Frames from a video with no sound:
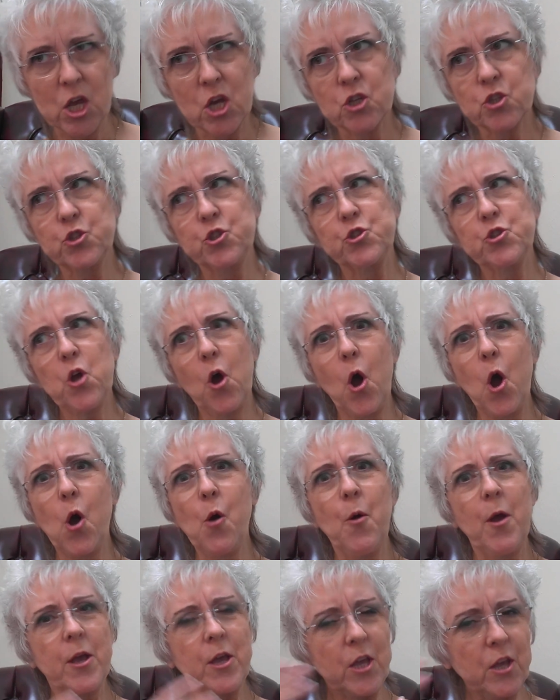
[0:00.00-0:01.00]

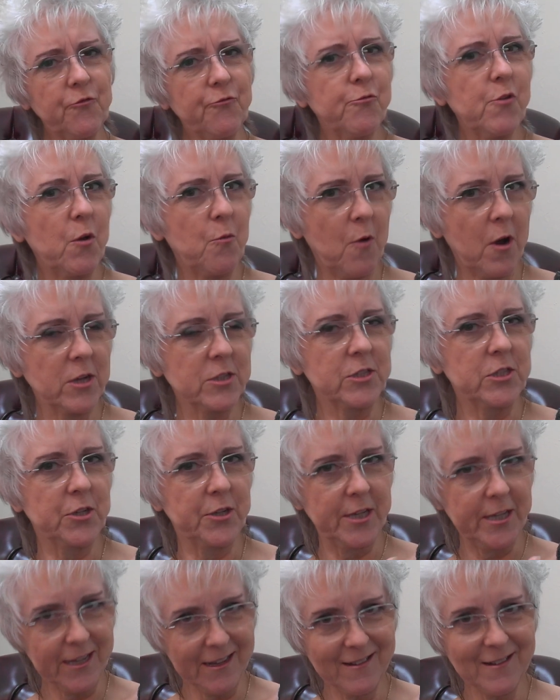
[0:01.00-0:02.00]
so if we want to
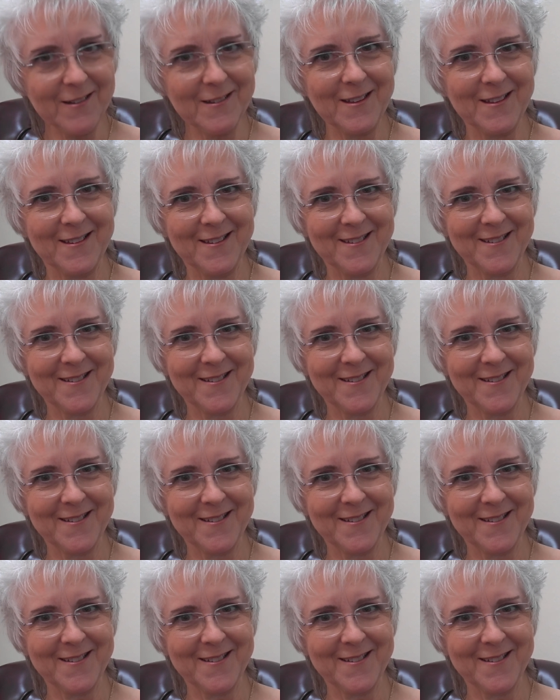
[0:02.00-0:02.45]
heal